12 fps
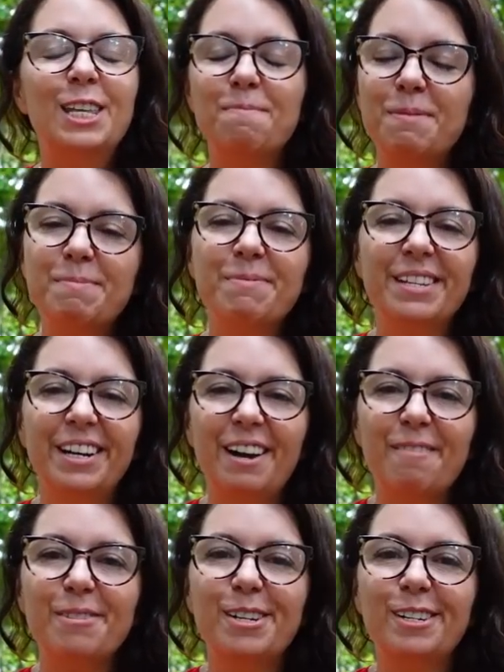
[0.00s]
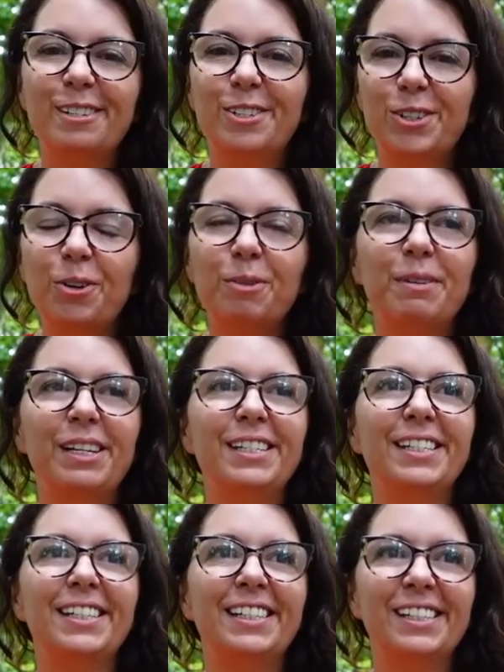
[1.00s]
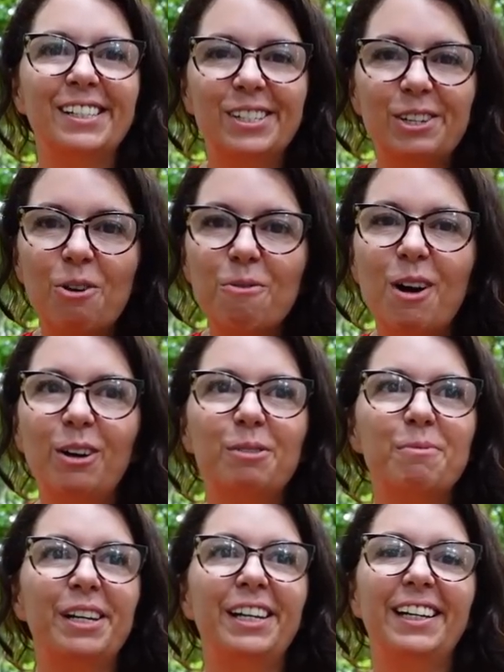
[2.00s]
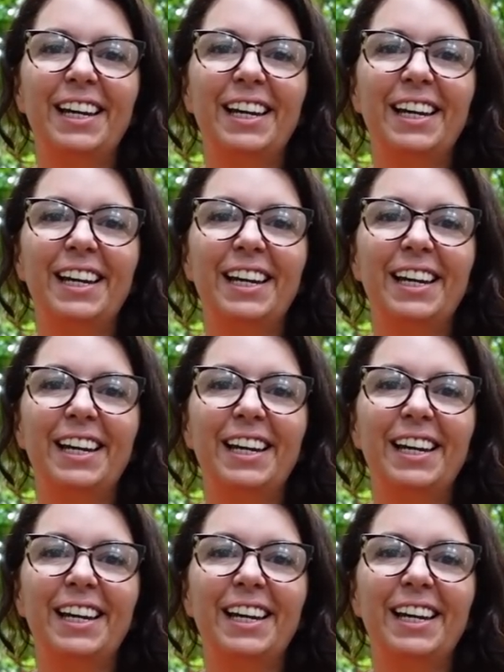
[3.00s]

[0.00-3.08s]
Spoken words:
the people there have been so amazing, so welcoming.